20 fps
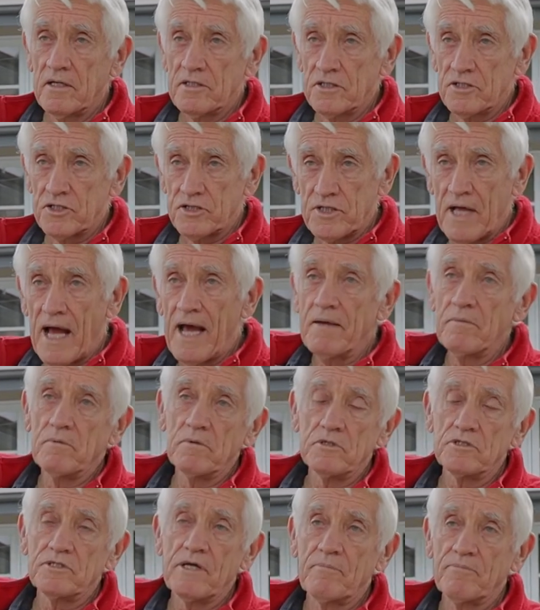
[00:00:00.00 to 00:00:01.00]

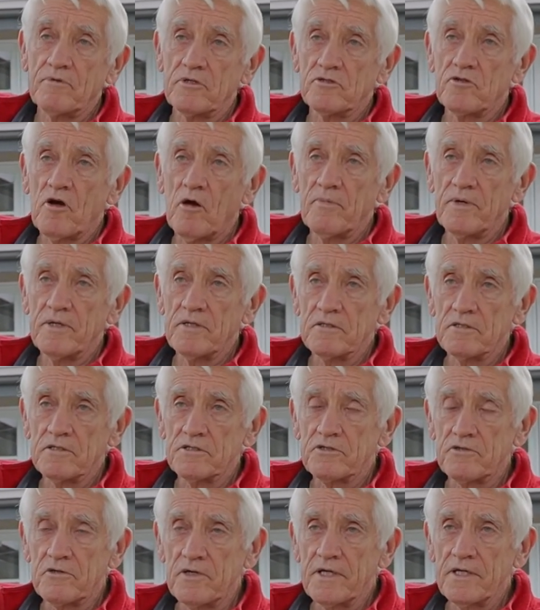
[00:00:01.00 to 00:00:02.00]
stables up the top end of the
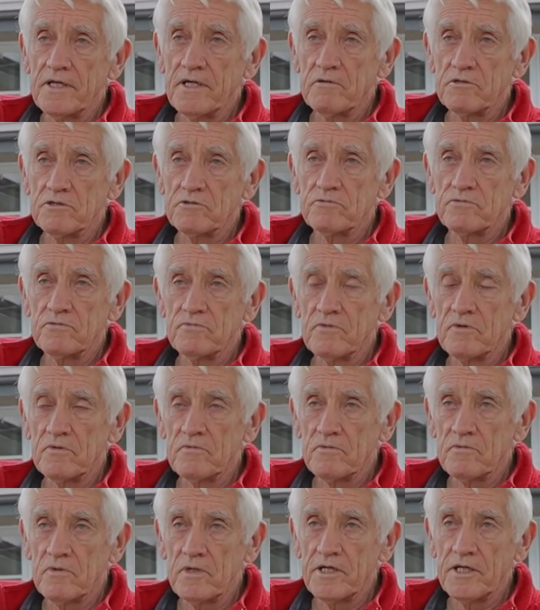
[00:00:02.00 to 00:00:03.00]
street. He was the
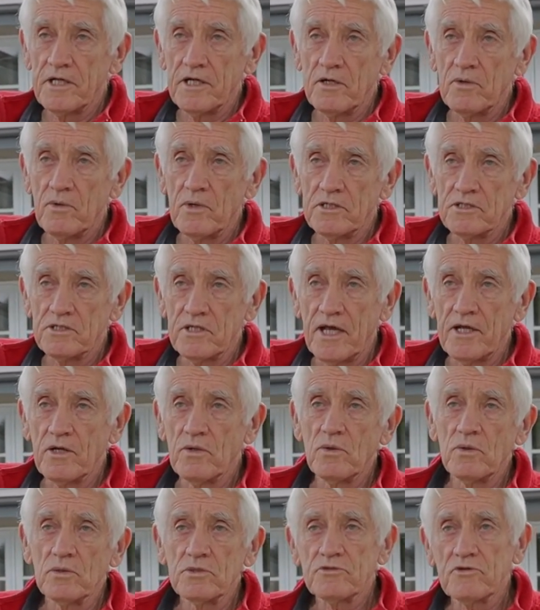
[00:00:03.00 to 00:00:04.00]
leading Queensland
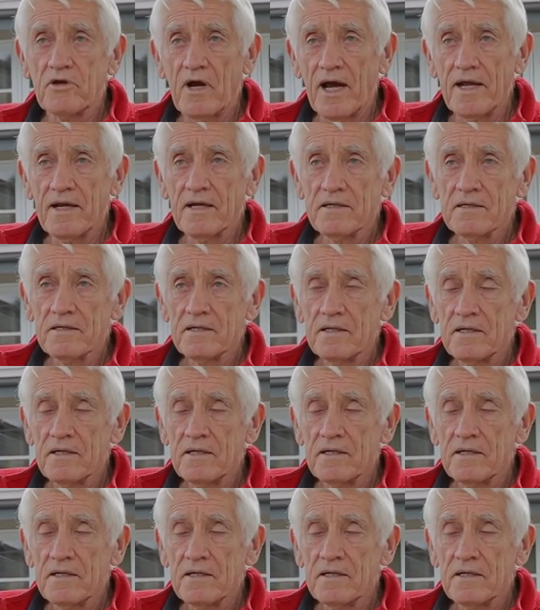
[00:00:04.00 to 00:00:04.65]
horse trainer.